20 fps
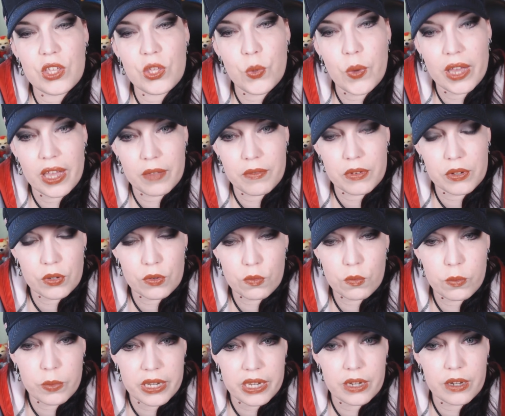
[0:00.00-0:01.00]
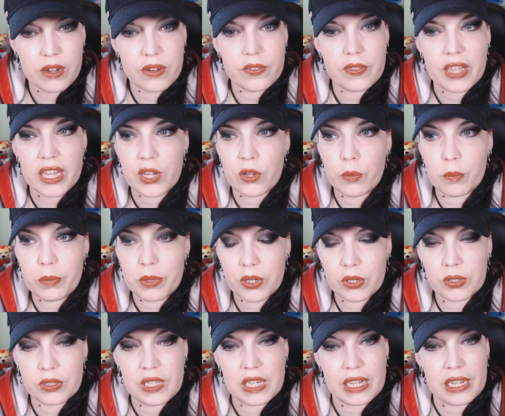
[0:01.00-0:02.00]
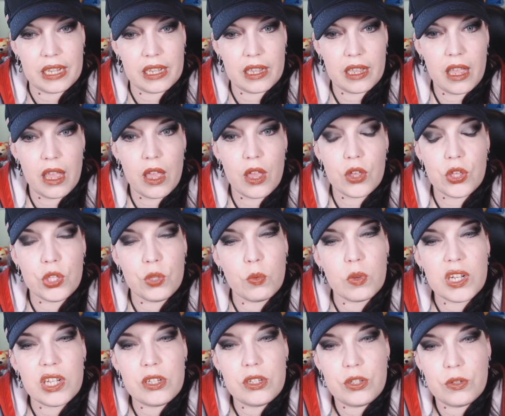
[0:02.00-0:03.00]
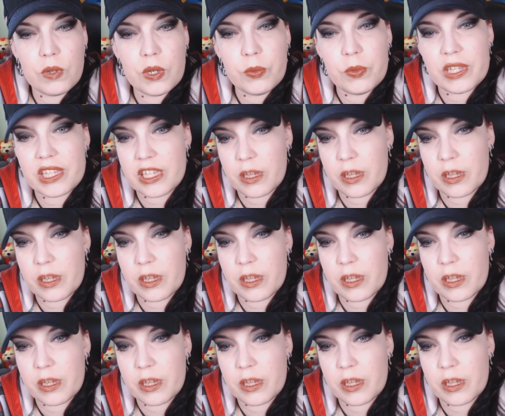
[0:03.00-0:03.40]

you have a career that you're building, you want to do it